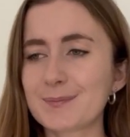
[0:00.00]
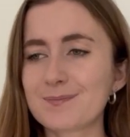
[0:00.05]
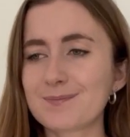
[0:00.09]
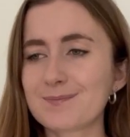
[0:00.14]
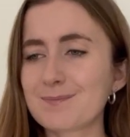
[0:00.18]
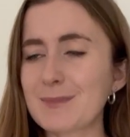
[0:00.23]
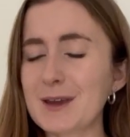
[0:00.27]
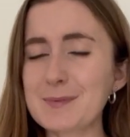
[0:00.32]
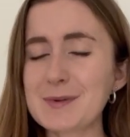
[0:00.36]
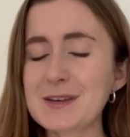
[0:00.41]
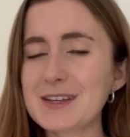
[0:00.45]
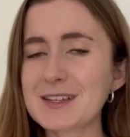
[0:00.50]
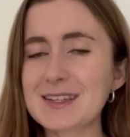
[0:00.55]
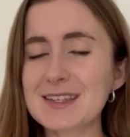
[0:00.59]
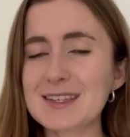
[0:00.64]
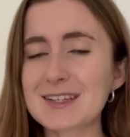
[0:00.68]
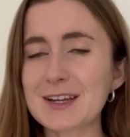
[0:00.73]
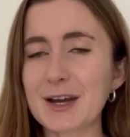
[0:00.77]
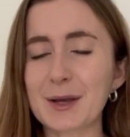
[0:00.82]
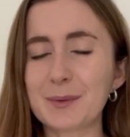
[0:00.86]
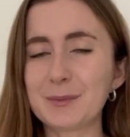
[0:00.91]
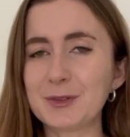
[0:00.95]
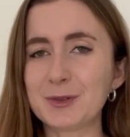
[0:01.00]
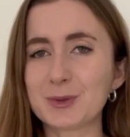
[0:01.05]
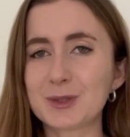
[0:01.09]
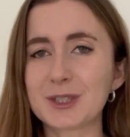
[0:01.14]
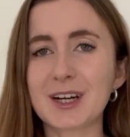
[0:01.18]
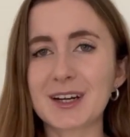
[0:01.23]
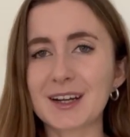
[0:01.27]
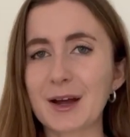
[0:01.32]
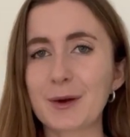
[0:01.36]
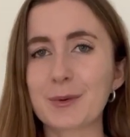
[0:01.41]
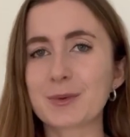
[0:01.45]
Maybe it's time you
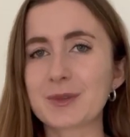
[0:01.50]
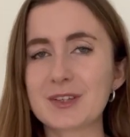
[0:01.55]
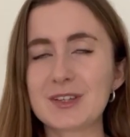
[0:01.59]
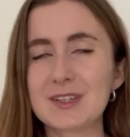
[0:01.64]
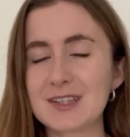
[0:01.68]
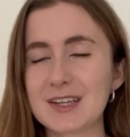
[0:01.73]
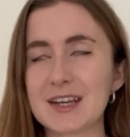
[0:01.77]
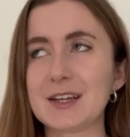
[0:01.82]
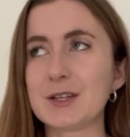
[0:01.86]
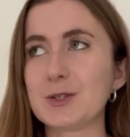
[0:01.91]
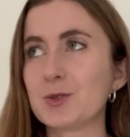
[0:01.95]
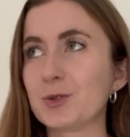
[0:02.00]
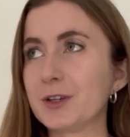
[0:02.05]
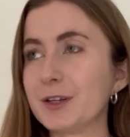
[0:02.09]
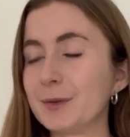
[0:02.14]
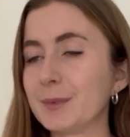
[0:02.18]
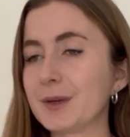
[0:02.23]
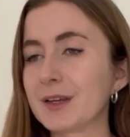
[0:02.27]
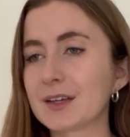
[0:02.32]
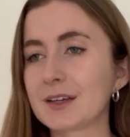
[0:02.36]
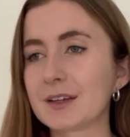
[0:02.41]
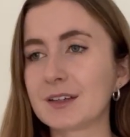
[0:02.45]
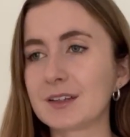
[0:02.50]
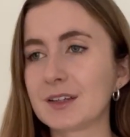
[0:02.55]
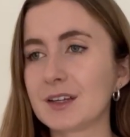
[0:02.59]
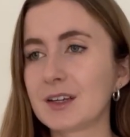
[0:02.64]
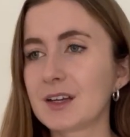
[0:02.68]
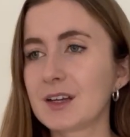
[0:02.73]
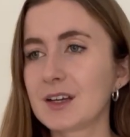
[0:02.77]
cut out the daydreaming.